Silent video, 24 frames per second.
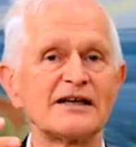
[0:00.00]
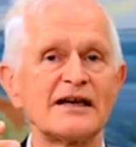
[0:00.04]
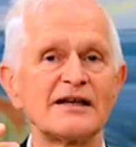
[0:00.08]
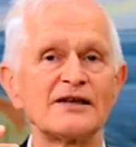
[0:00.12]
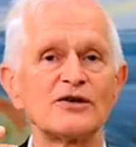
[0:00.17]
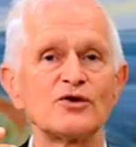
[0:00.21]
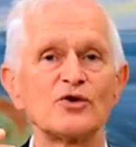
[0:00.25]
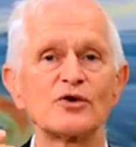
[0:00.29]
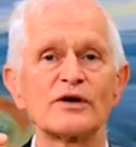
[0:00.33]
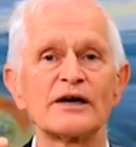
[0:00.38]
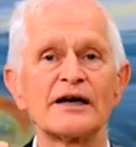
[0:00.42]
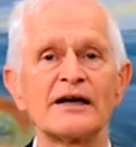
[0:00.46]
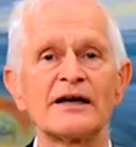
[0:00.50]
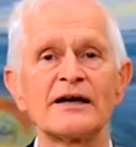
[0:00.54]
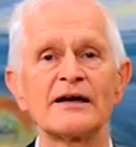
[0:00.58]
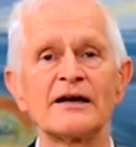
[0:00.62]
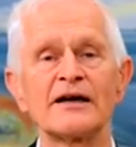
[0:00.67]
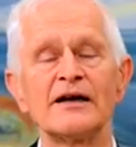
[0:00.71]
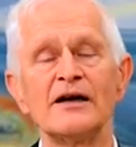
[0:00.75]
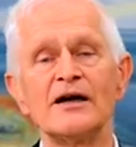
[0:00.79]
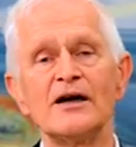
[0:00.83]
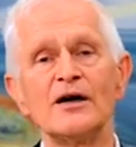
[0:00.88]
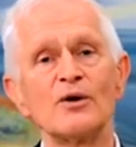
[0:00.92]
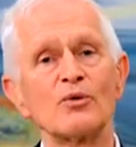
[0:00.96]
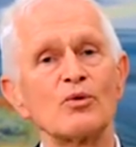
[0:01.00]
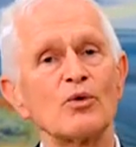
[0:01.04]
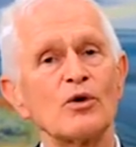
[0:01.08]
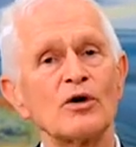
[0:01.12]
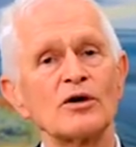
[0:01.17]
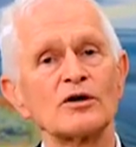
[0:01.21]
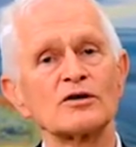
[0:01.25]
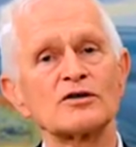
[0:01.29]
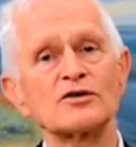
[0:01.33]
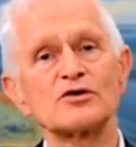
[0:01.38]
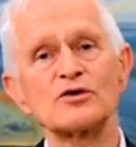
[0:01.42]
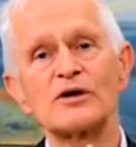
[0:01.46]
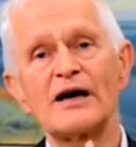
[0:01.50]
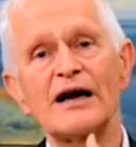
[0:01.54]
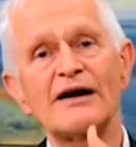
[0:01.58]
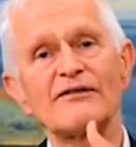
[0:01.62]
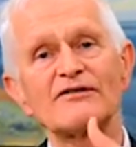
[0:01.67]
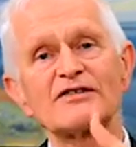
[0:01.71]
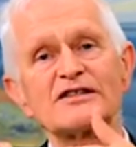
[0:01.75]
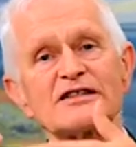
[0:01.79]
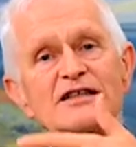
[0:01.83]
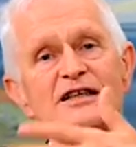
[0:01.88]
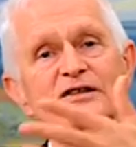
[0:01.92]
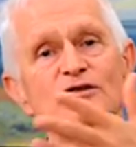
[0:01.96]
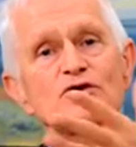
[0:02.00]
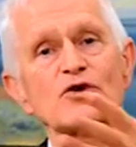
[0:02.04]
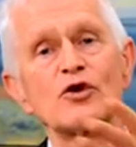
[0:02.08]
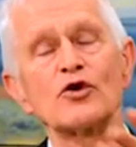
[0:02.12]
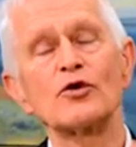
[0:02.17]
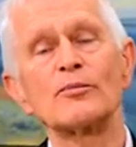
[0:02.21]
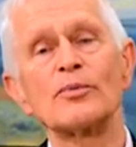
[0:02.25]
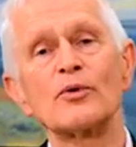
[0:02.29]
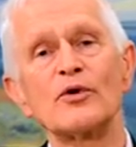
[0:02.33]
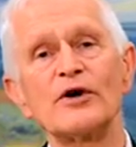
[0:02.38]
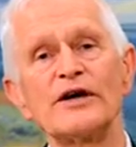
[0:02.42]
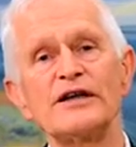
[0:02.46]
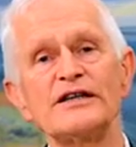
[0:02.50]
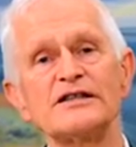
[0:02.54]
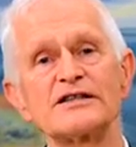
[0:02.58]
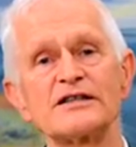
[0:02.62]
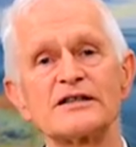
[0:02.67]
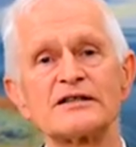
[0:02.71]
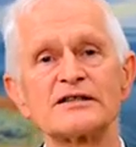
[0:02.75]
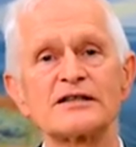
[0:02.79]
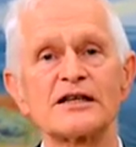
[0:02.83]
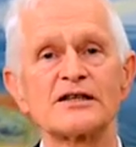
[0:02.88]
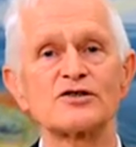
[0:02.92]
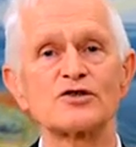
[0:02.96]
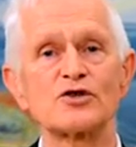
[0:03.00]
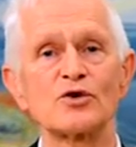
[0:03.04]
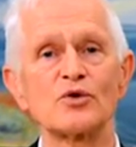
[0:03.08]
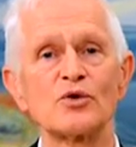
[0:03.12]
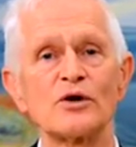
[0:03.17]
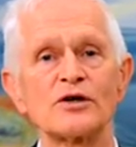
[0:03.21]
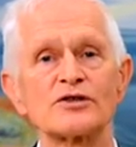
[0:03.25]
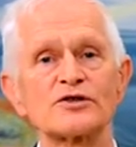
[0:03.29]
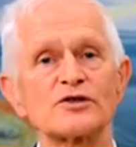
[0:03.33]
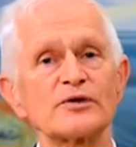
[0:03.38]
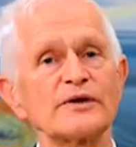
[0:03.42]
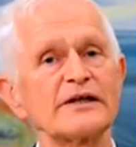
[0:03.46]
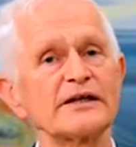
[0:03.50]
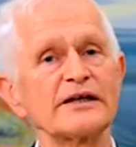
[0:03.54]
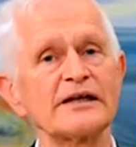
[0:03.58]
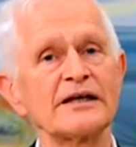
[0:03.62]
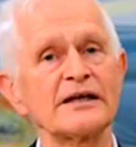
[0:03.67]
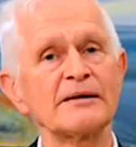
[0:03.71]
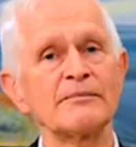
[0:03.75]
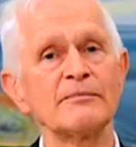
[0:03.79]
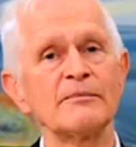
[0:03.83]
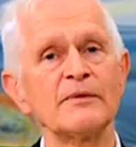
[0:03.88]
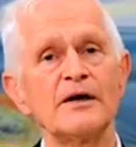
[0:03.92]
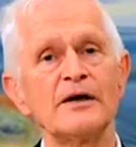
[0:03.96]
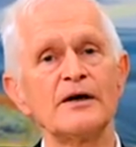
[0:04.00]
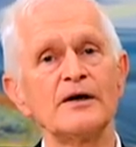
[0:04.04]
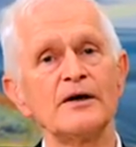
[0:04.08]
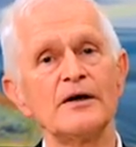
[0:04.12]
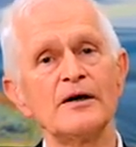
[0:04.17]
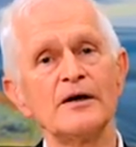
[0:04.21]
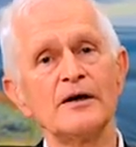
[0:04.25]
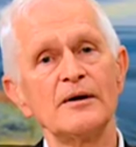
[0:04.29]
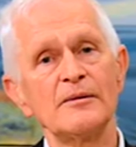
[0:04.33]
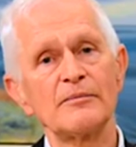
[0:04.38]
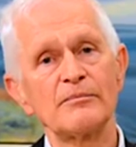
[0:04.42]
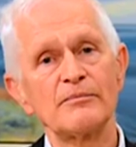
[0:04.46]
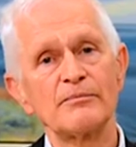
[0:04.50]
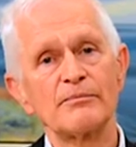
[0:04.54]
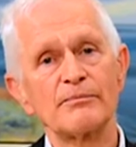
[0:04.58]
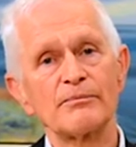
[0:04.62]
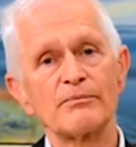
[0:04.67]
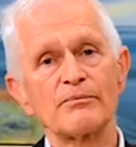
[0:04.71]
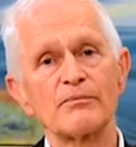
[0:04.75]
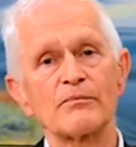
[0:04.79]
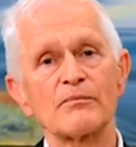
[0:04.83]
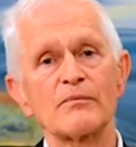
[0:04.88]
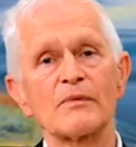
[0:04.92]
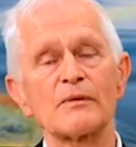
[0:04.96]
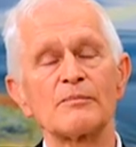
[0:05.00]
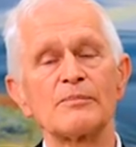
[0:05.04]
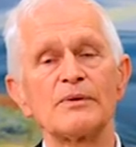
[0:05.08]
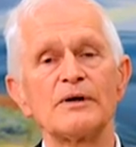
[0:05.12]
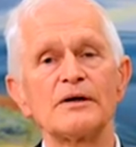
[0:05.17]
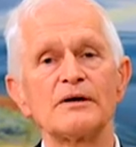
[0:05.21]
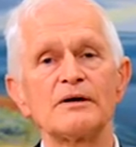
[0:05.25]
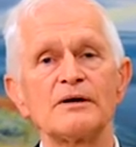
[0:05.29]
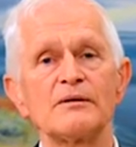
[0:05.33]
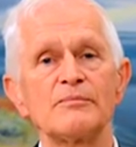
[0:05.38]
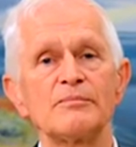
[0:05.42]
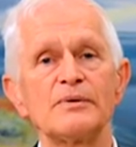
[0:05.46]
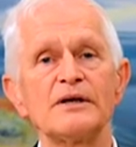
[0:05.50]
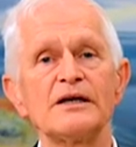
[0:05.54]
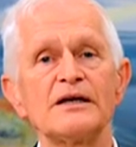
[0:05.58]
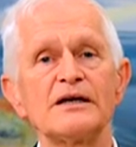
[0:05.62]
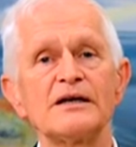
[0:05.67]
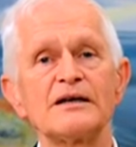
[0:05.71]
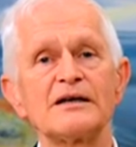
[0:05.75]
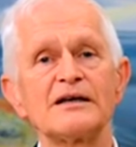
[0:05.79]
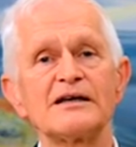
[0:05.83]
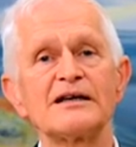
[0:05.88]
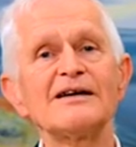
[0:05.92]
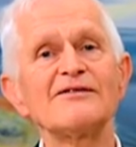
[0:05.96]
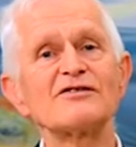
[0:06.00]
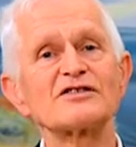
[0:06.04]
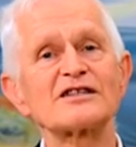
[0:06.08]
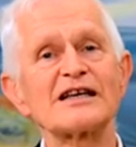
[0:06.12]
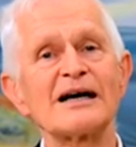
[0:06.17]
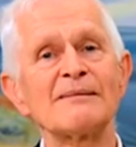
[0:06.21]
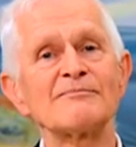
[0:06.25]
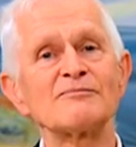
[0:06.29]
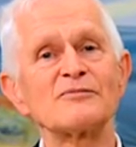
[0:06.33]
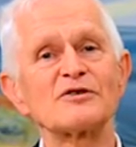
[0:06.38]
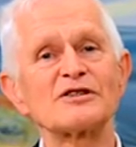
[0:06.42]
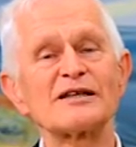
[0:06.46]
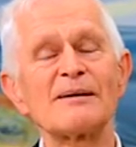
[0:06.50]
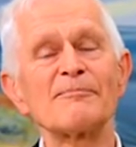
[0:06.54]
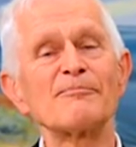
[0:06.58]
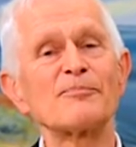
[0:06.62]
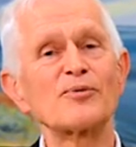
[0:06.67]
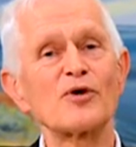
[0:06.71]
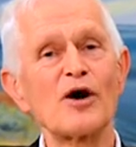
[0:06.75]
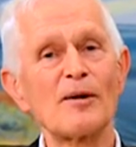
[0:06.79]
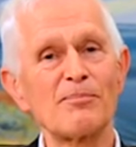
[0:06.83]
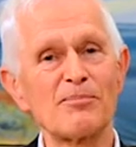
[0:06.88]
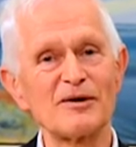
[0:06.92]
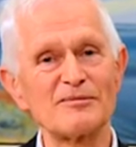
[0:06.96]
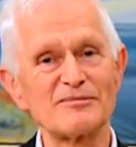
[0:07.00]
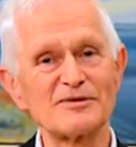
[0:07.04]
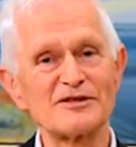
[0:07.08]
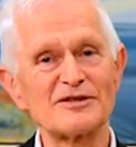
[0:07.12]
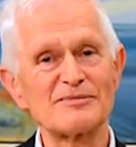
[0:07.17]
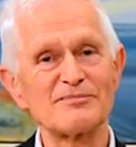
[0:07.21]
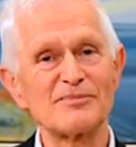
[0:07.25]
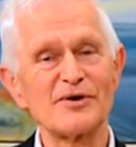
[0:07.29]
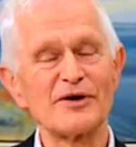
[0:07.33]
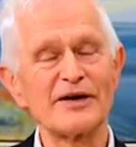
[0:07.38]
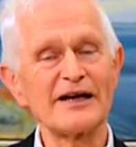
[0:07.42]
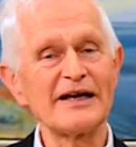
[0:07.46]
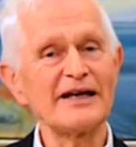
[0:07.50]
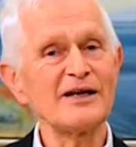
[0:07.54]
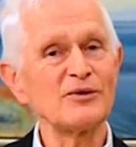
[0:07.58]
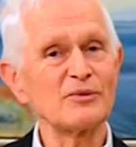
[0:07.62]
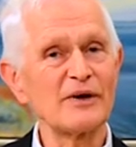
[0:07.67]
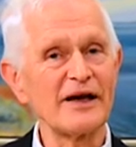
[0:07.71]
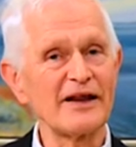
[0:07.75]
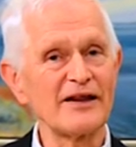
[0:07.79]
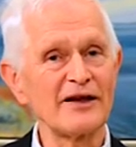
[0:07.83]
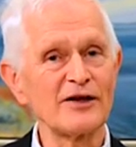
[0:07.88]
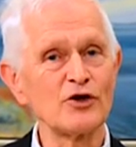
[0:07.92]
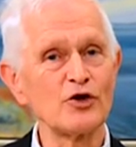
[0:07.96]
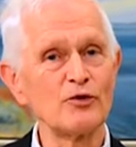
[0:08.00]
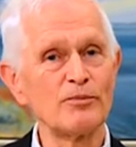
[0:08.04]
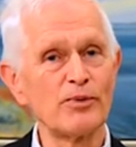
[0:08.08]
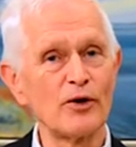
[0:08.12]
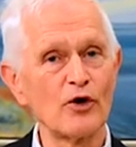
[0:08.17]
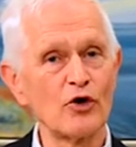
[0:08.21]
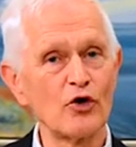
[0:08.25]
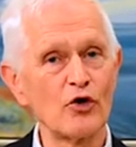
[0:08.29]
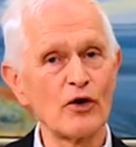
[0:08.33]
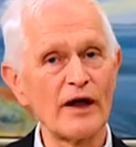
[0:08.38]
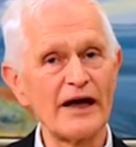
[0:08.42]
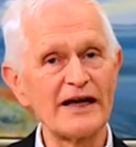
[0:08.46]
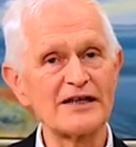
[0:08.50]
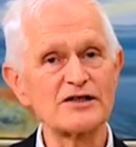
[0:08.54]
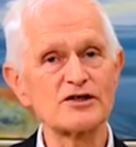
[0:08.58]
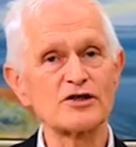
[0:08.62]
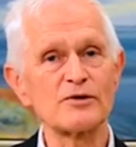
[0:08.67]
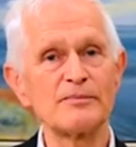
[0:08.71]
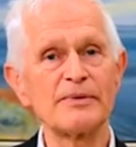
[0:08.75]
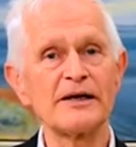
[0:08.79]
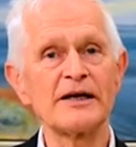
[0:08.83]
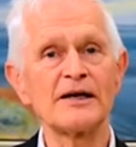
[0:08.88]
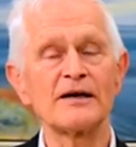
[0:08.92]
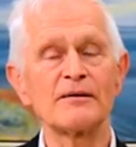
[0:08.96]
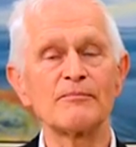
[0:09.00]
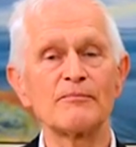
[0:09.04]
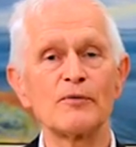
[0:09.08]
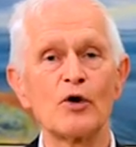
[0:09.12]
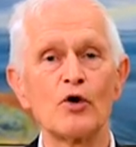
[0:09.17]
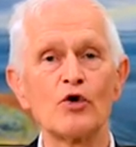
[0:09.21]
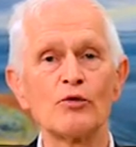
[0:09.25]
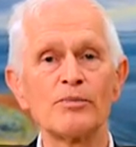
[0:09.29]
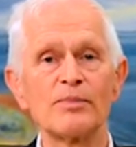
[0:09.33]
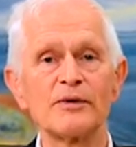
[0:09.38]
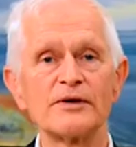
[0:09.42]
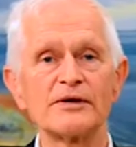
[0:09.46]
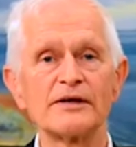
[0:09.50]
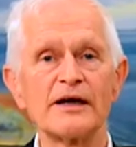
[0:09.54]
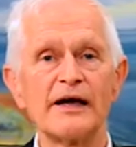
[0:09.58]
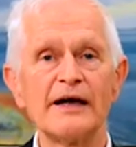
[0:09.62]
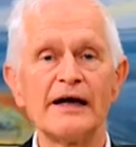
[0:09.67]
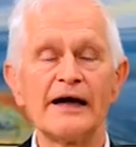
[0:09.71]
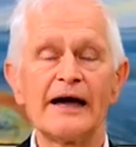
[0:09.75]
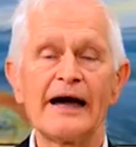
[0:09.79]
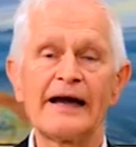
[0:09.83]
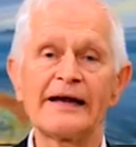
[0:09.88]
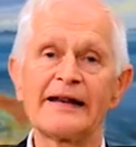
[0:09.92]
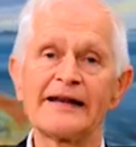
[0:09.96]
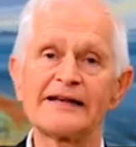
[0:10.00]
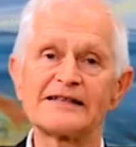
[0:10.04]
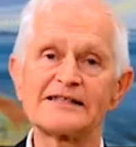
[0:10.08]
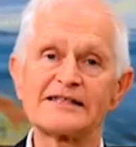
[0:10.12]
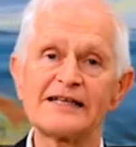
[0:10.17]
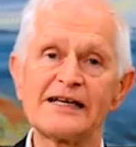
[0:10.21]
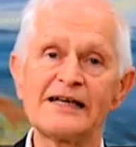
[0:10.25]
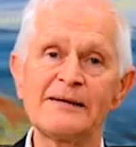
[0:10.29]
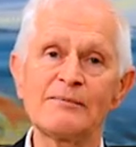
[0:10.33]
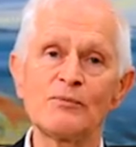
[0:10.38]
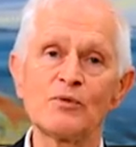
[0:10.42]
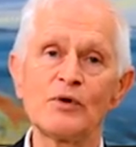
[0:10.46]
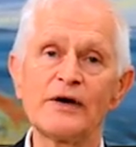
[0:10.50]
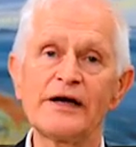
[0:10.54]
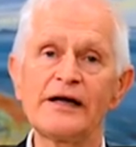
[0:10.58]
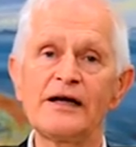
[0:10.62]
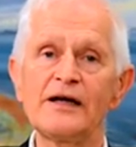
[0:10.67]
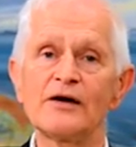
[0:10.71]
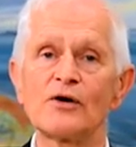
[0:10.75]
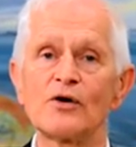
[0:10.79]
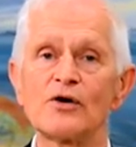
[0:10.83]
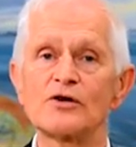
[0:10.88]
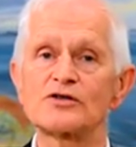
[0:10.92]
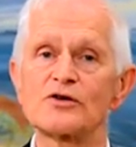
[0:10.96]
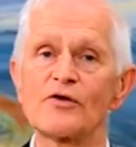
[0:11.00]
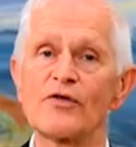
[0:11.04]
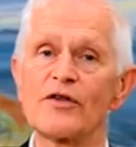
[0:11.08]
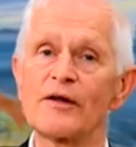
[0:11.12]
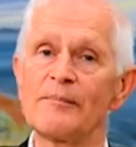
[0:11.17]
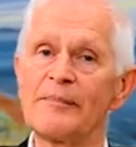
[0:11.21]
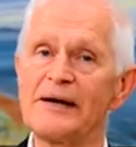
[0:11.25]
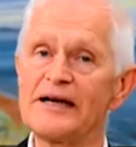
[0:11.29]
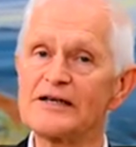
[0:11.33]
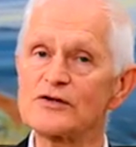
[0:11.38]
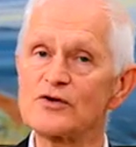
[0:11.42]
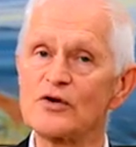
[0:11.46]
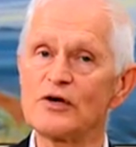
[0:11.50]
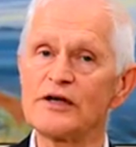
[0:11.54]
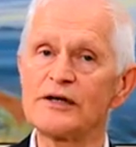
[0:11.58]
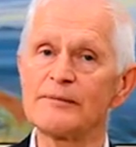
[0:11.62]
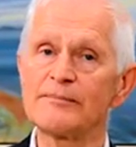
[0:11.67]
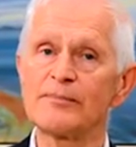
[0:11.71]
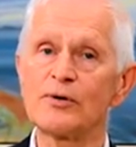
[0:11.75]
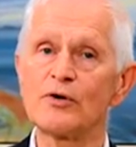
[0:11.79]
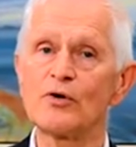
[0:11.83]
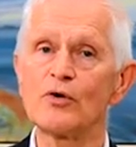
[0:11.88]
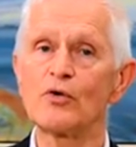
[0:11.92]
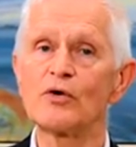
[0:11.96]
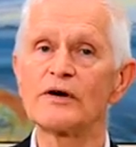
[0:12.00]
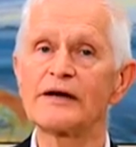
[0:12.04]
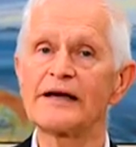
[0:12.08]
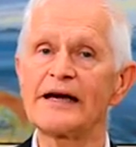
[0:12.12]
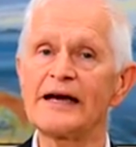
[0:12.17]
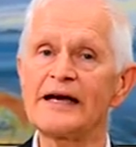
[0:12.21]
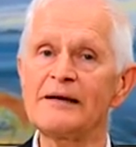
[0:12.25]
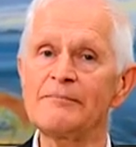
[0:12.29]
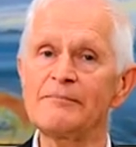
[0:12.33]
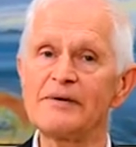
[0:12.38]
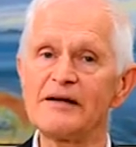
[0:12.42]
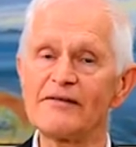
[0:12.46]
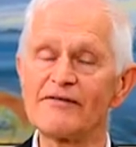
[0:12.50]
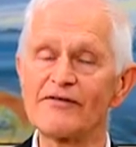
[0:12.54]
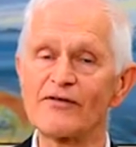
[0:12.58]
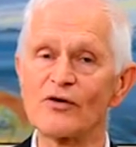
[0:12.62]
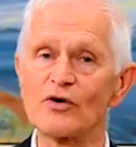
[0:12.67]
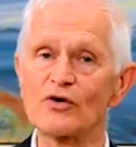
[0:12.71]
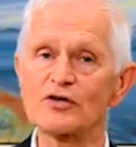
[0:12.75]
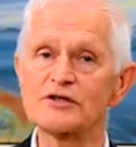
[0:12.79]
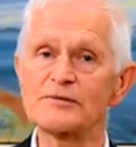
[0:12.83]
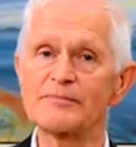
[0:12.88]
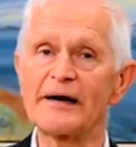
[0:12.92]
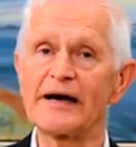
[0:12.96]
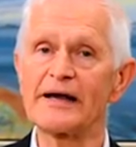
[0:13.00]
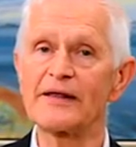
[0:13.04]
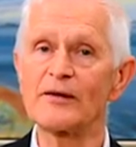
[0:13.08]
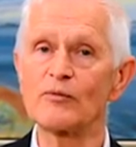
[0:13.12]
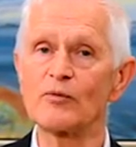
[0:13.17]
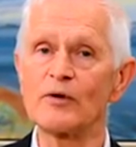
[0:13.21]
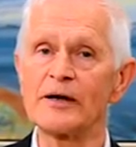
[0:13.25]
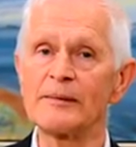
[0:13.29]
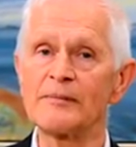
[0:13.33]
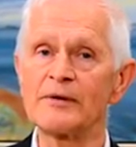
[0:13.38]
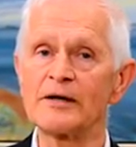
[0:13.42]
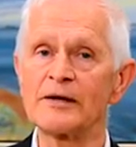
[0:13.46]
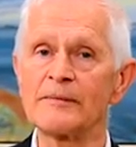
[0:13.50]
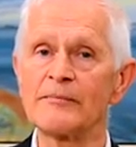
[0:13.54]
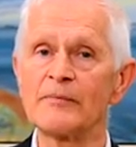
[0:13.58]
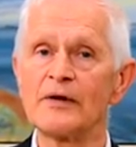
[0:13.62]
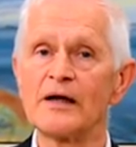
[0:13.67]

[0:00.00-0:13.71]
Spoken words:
and you can want to have sexual operations and so on. So it can give some problems. But anyway, the new pole has to be opened. And in the same way, also the masculine pole can be forced by the women.